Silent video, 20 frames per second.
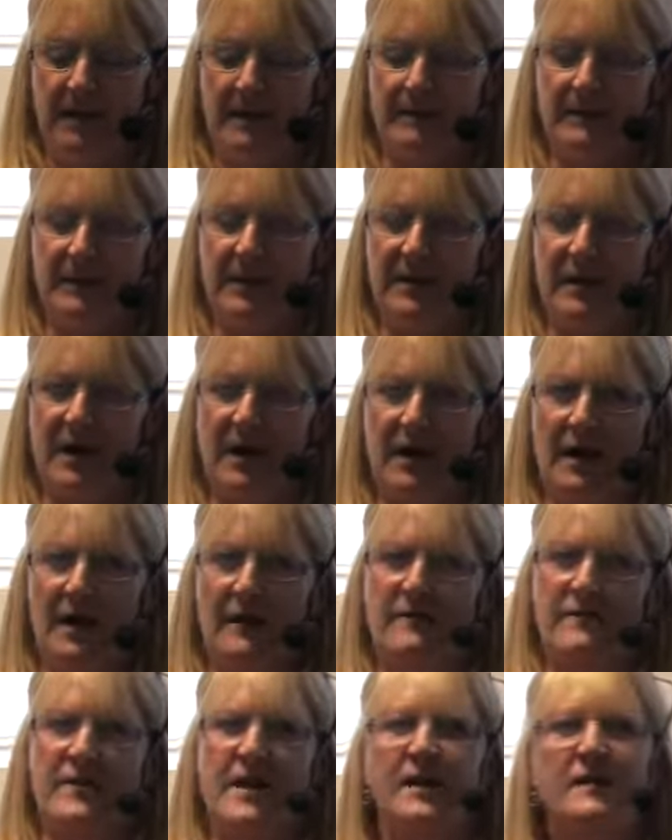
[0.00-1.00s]
But
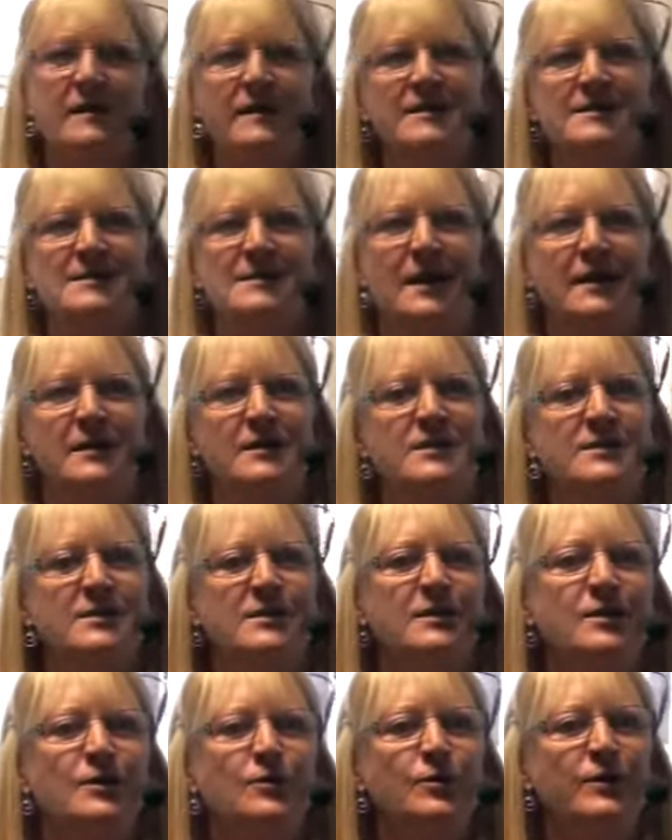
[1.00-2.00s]
then I started
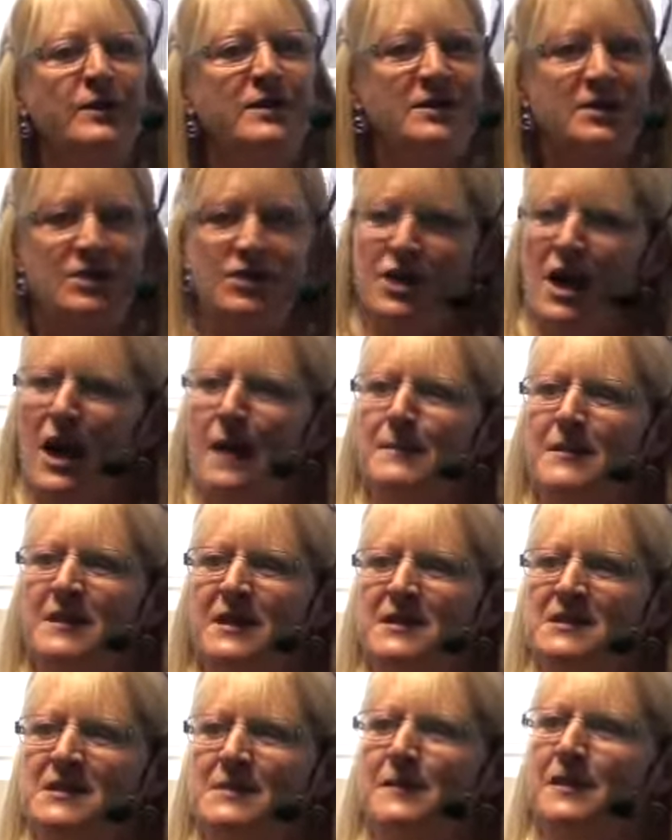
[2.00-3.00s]
to look into
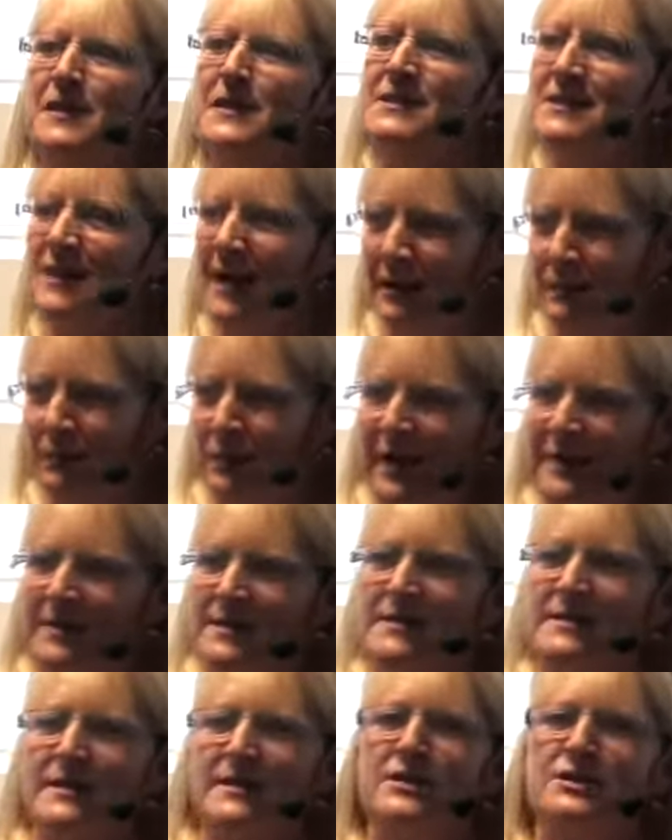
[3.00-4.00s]
shamanism, and I started
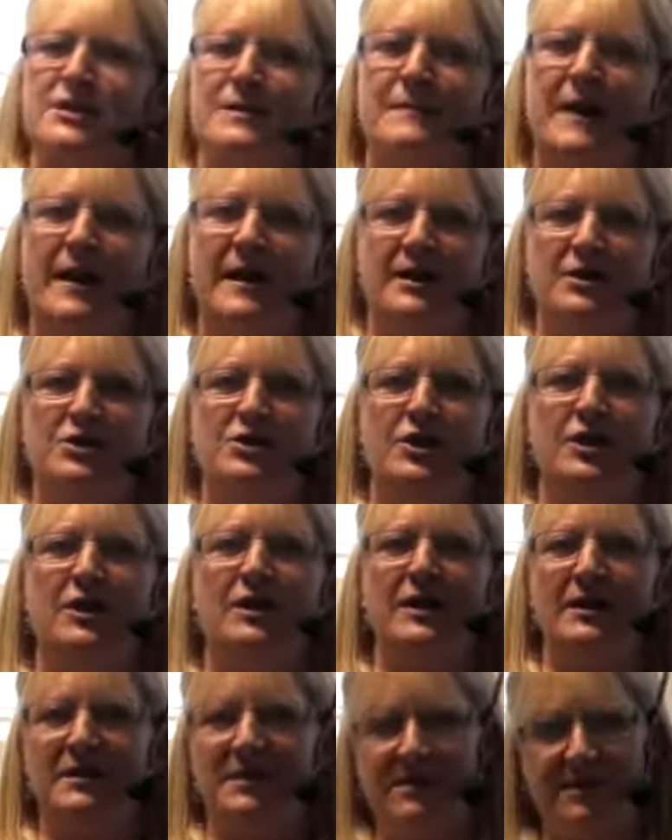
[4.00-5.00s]
practicing shamanic
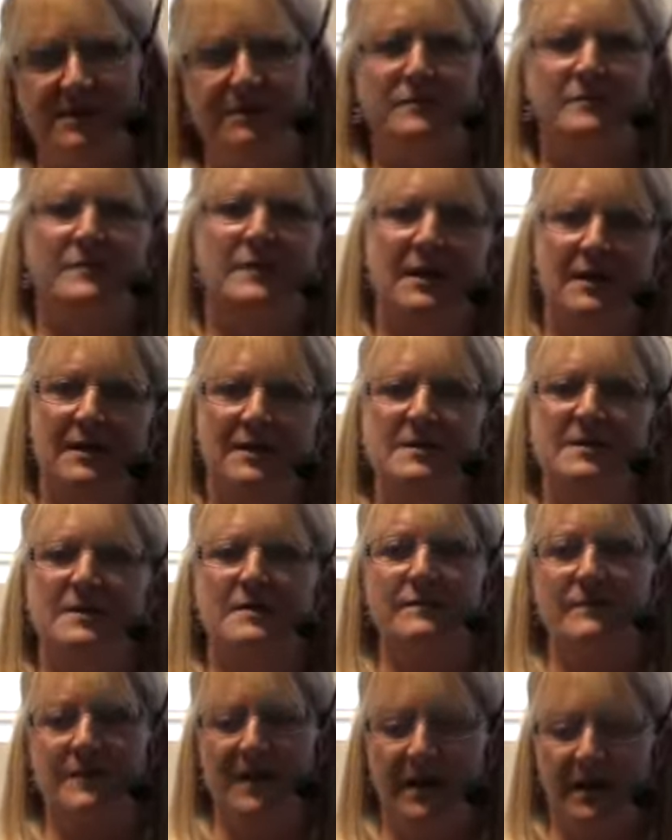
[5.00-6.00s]
journey, did
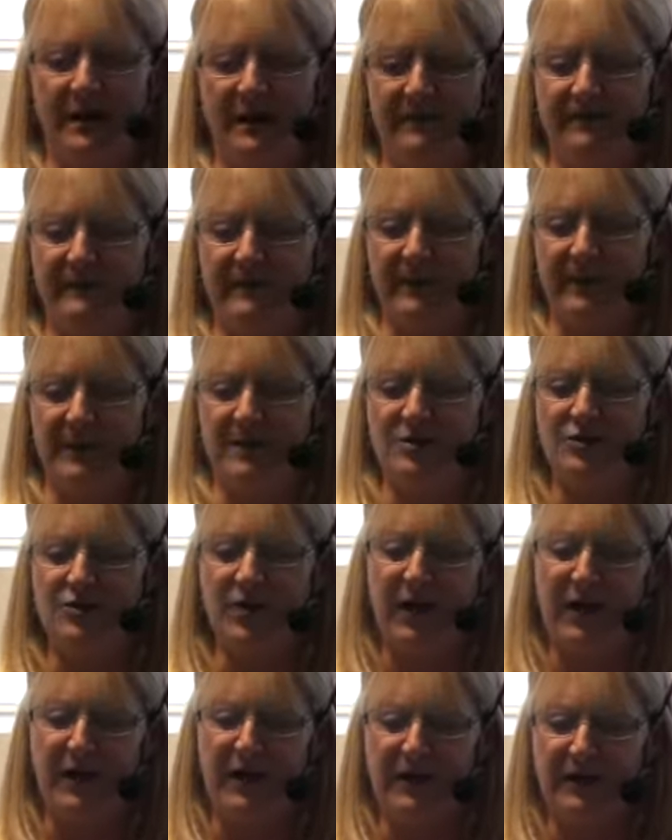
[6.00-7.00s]
some
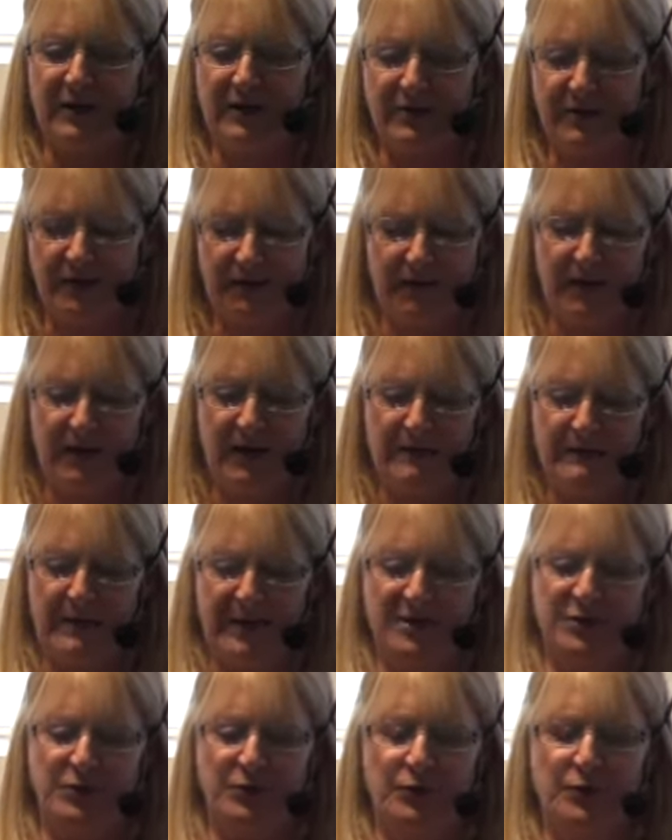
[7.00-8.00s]
training under a
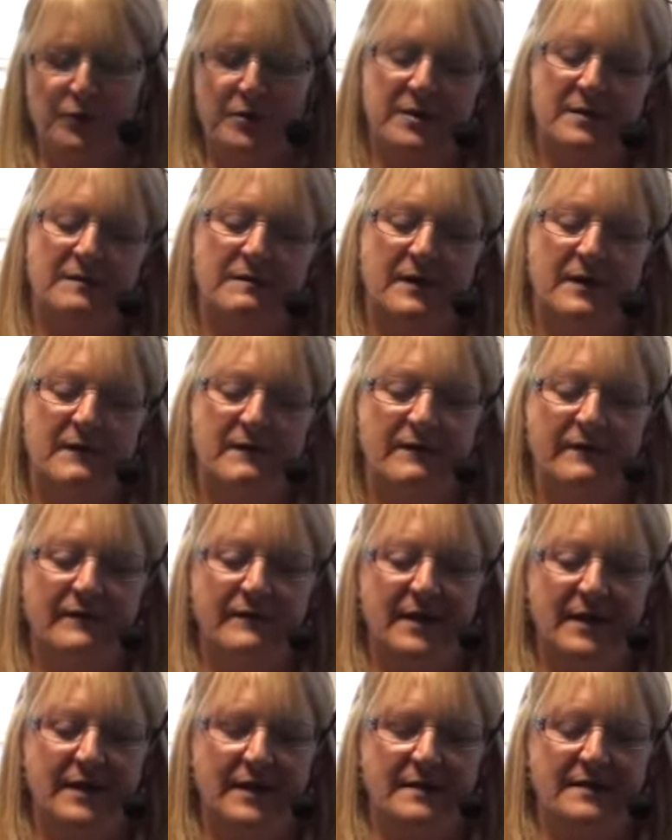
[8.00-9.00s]
mentor
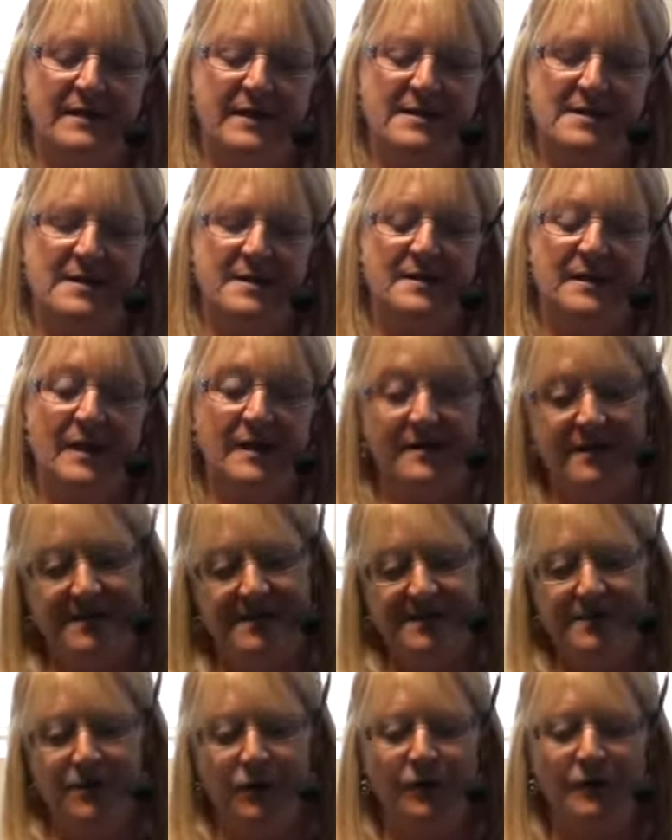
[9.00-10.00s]
and things like that. That's
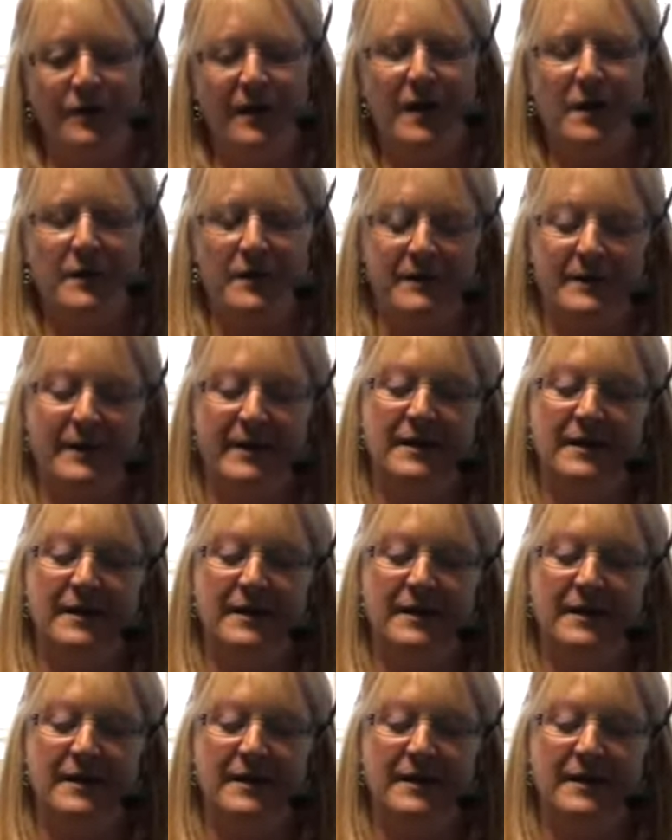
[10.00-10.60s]
still ongoing.